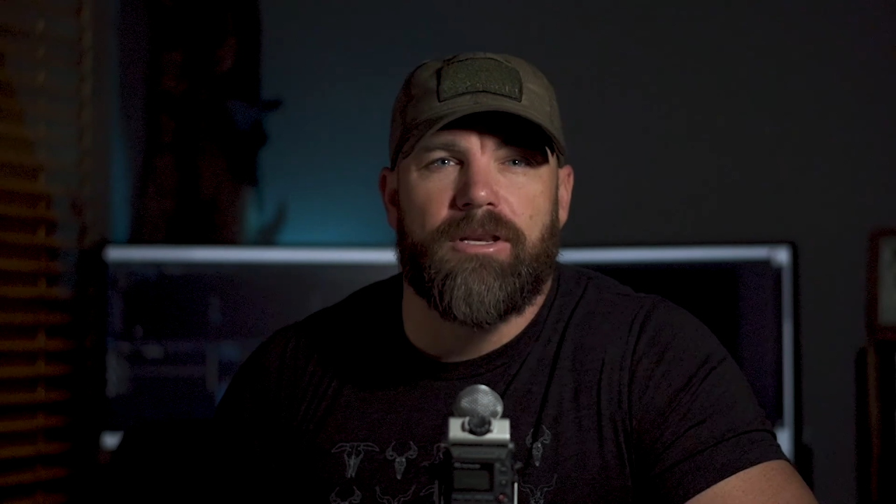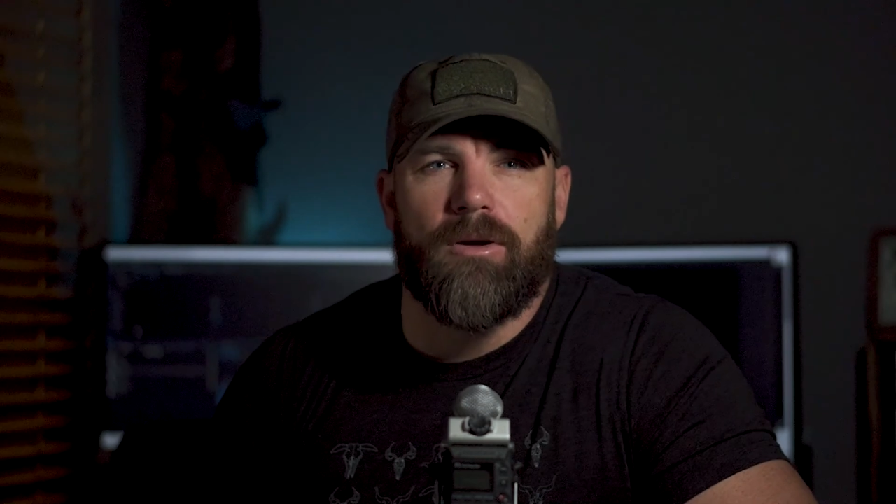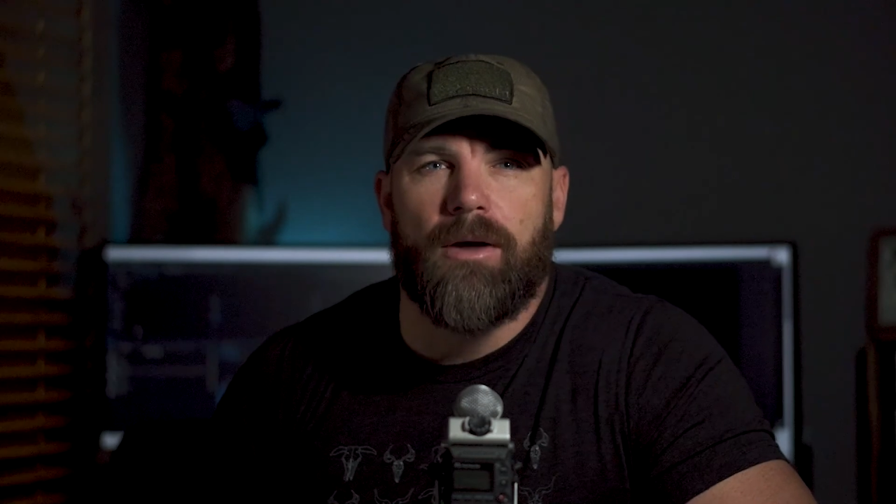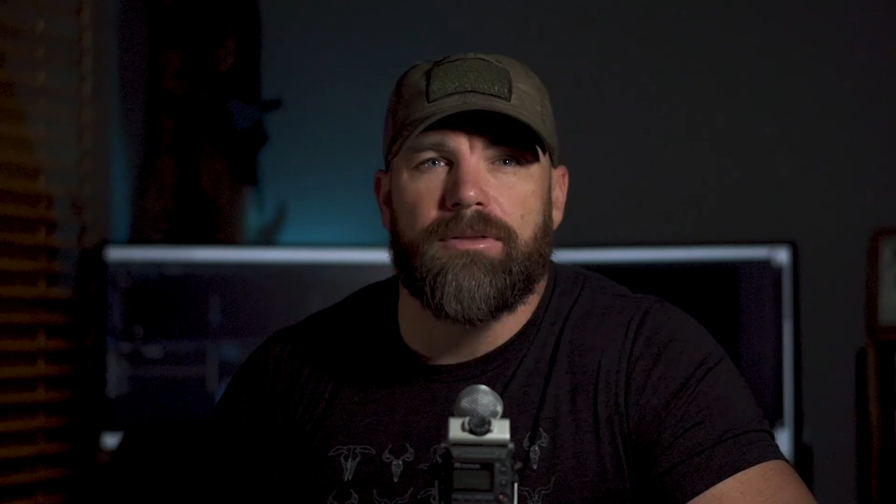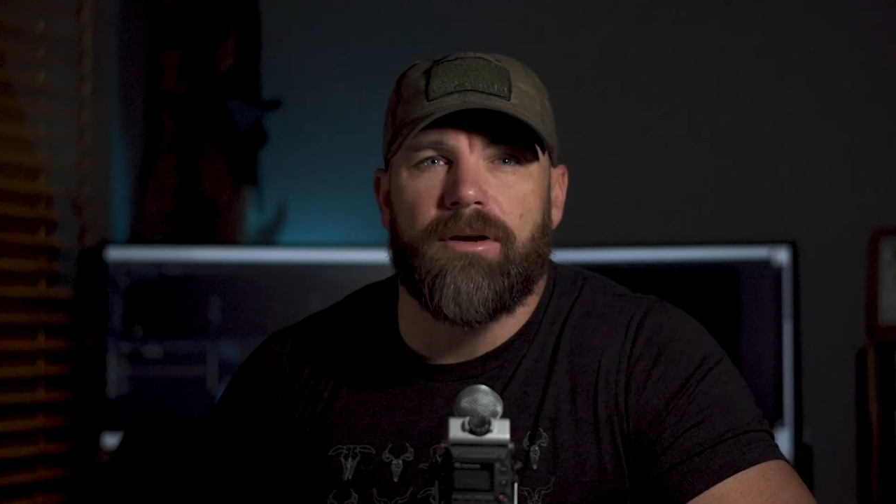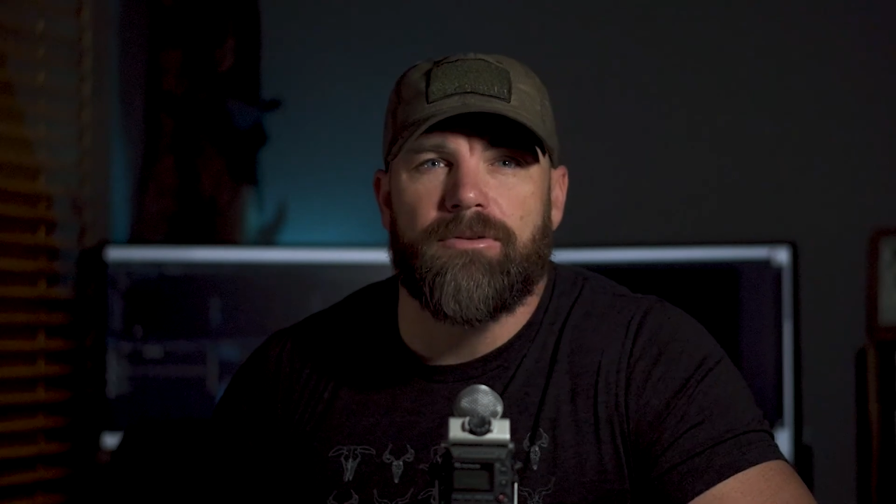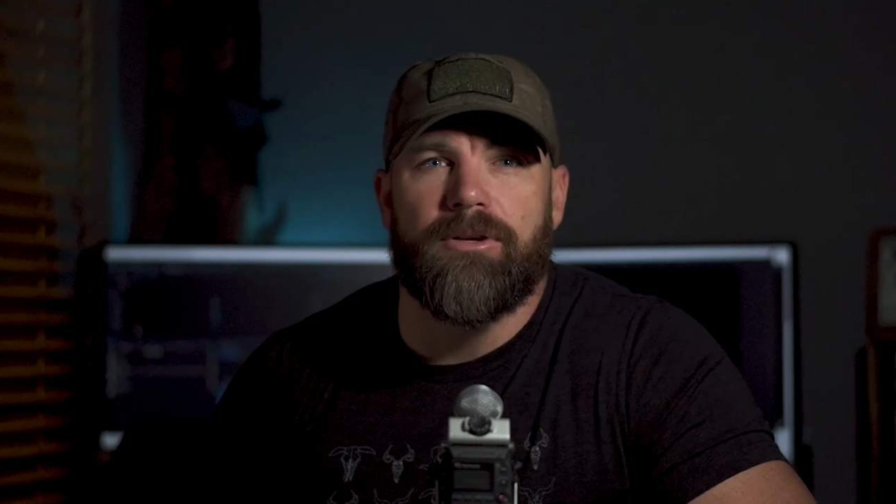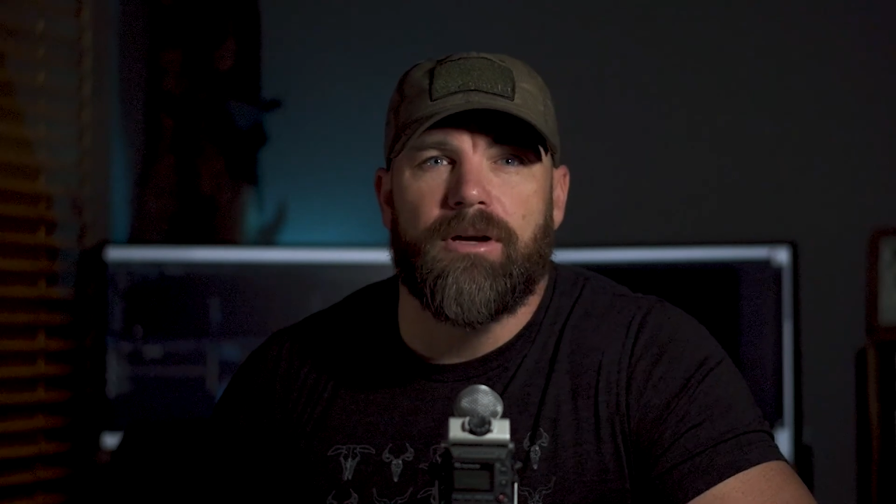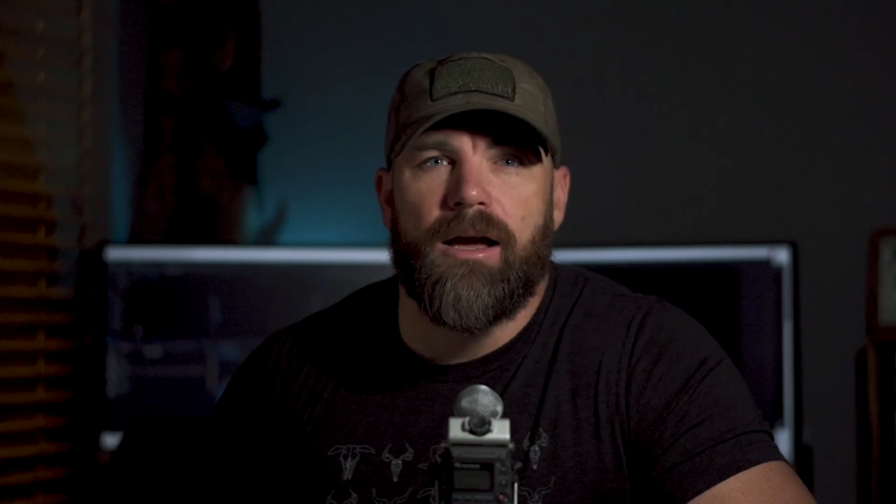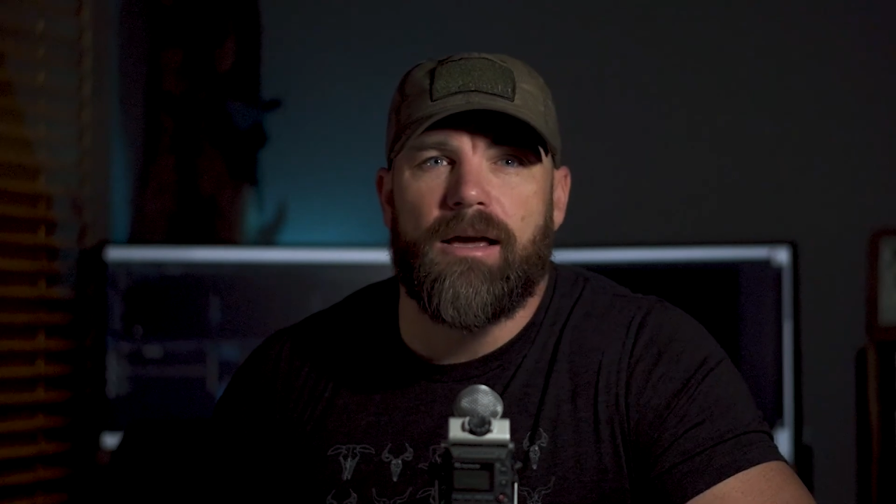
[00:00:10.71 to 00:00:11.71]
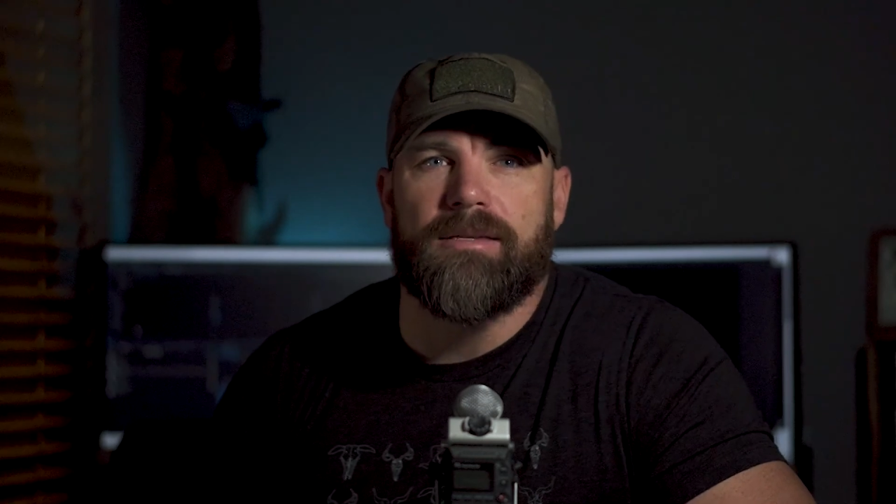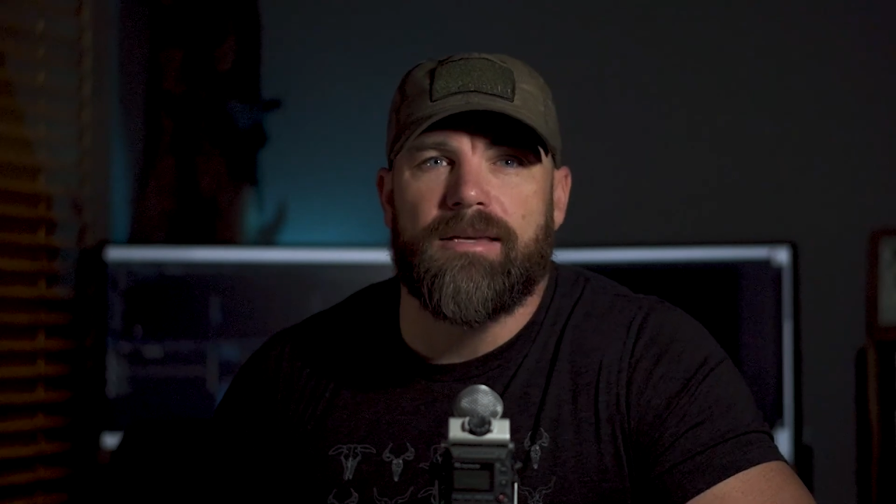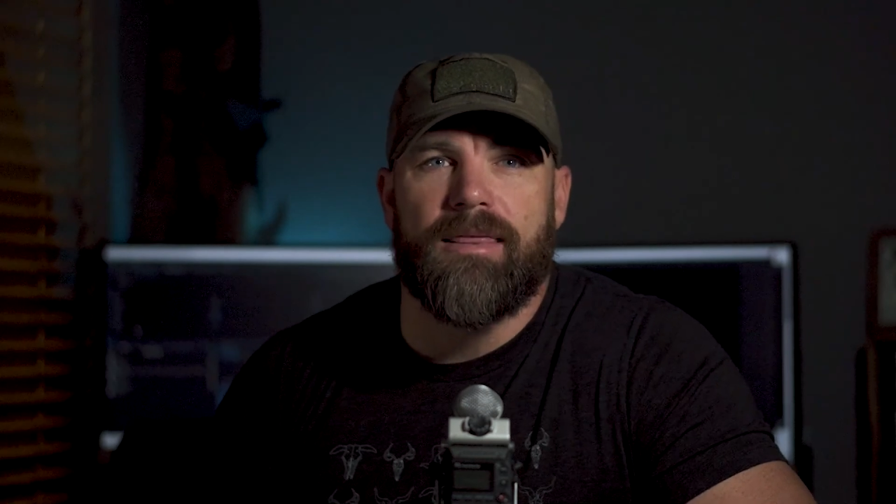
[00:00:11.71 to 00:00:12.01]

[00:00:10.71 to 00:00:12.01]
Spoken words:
video out there for you guys,